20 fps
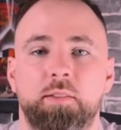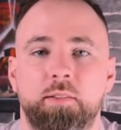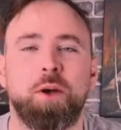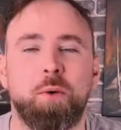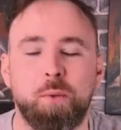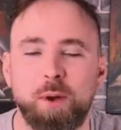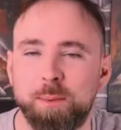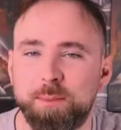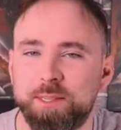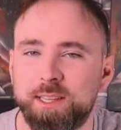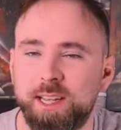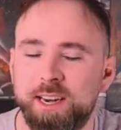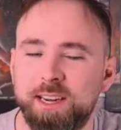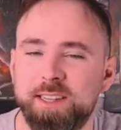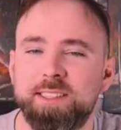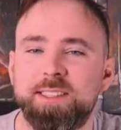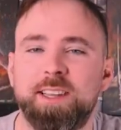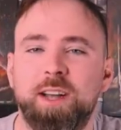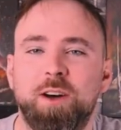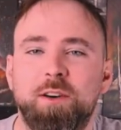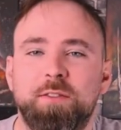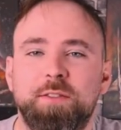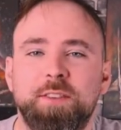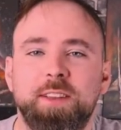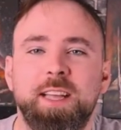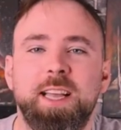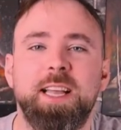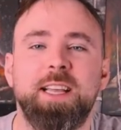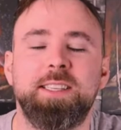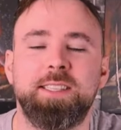The website itself
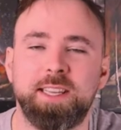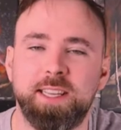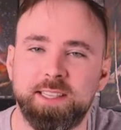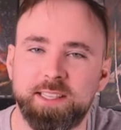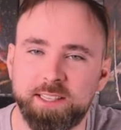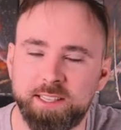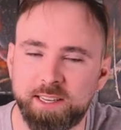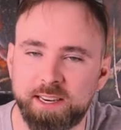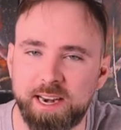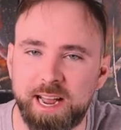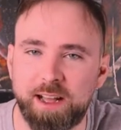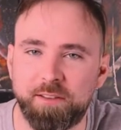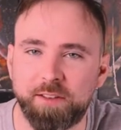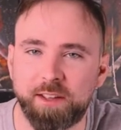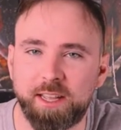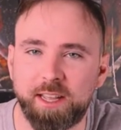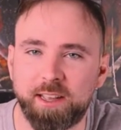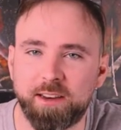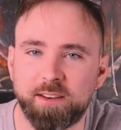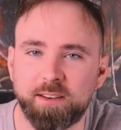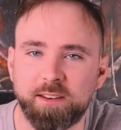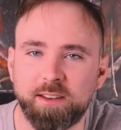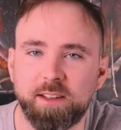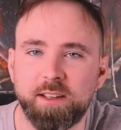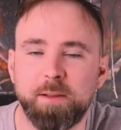is easy to navigate.